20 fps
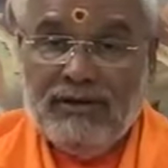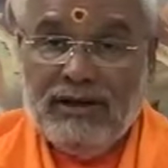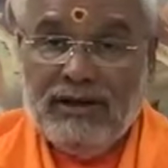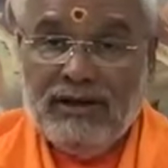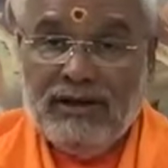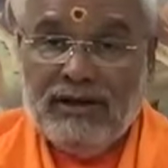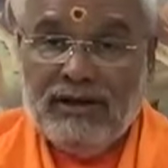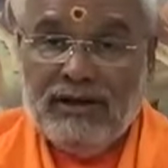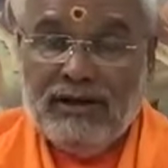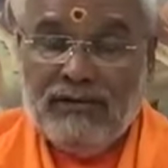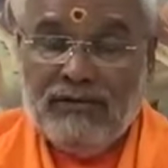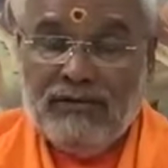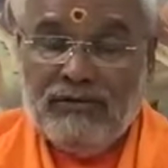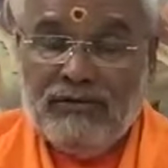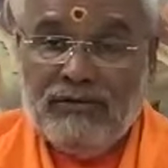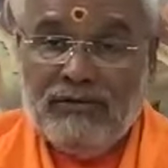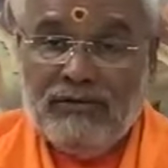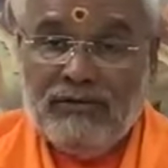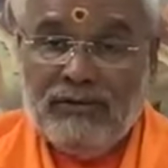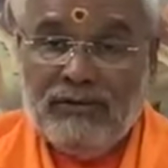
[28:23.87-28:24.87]
That
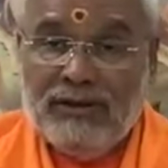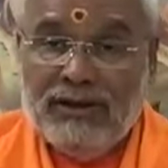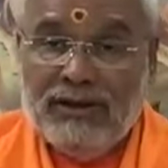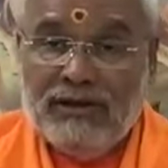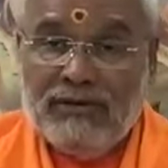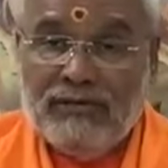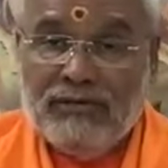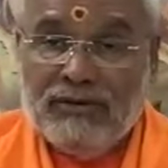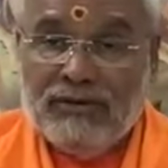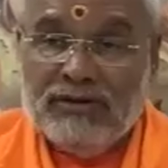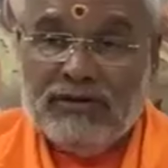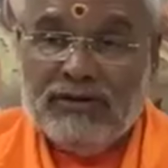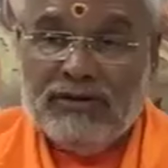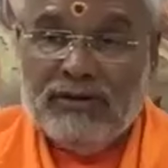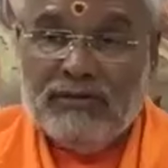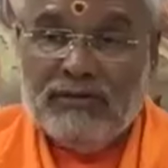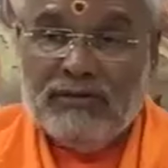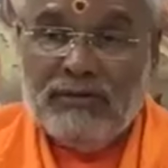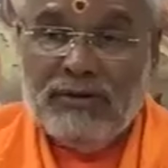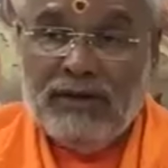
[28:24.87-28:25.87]
gives you that
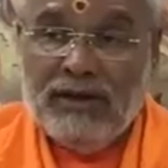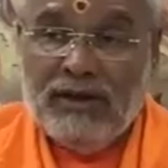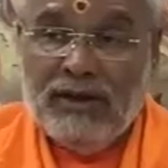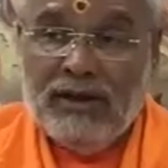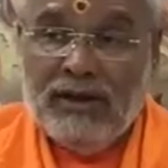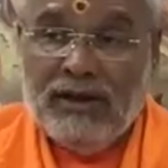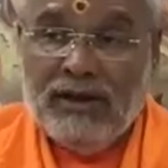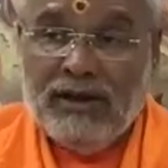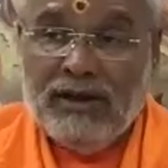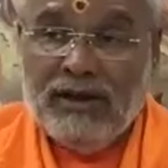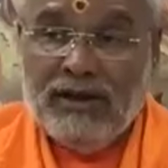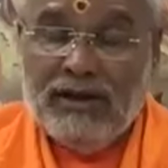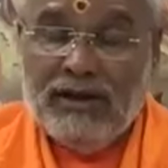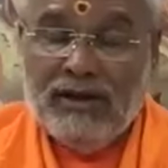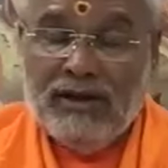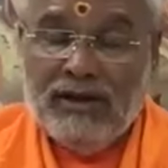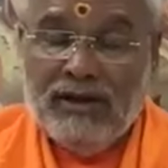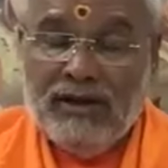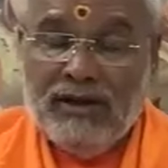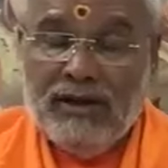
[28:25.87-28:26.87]
wisdom. Hey,
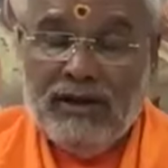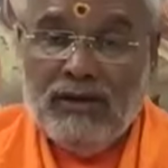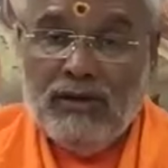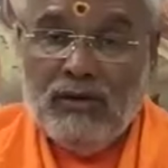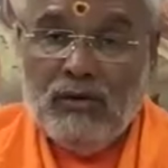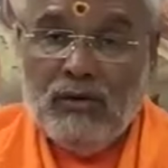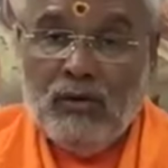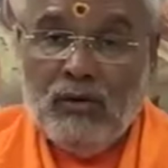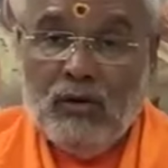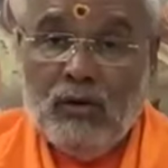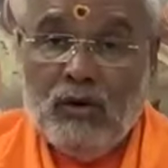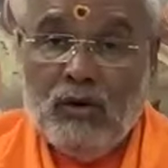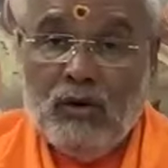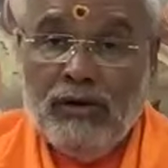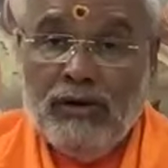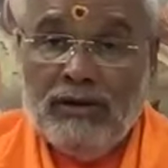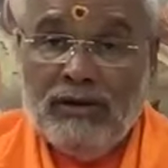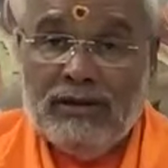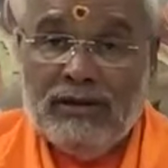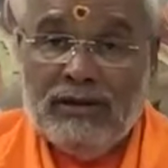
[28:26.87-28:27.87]

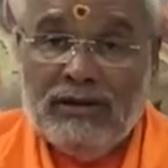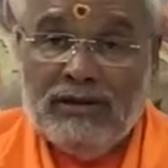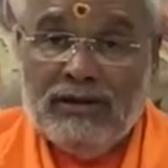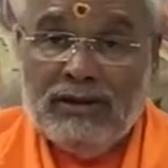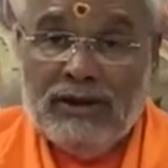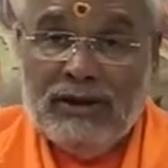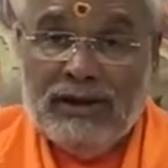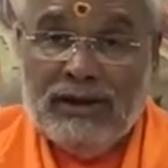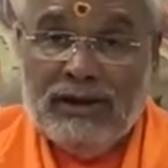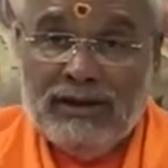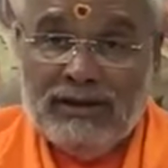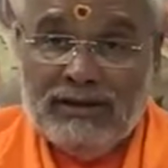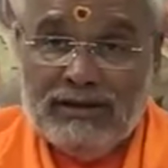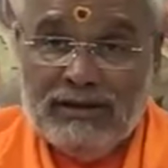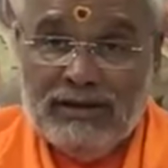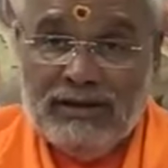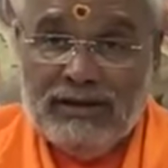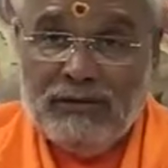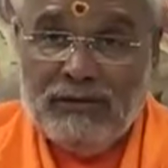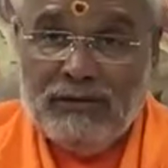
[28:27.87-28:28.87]
all this I
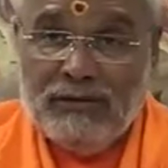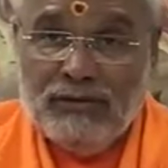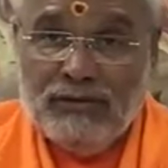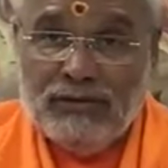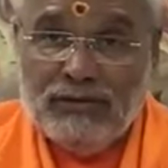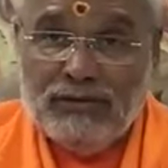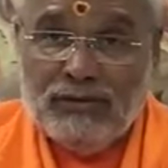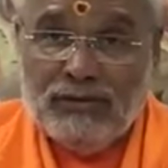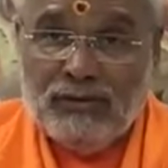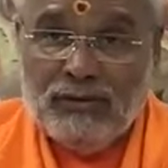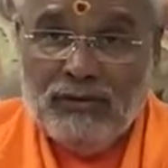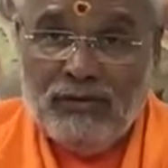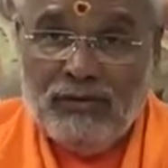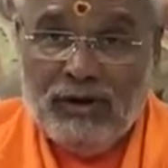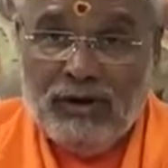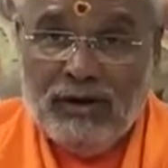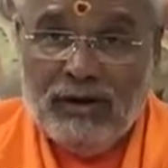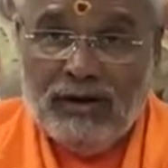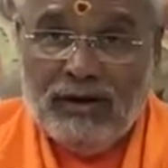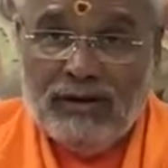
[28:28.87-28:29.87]
achieved so
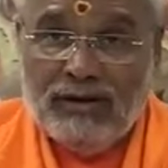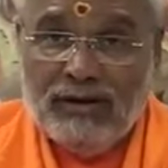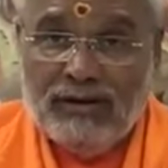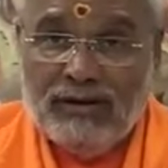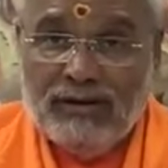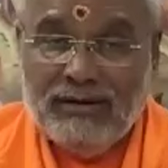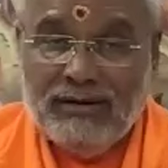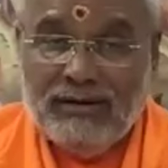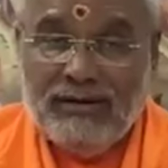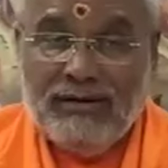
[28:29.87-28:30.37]
far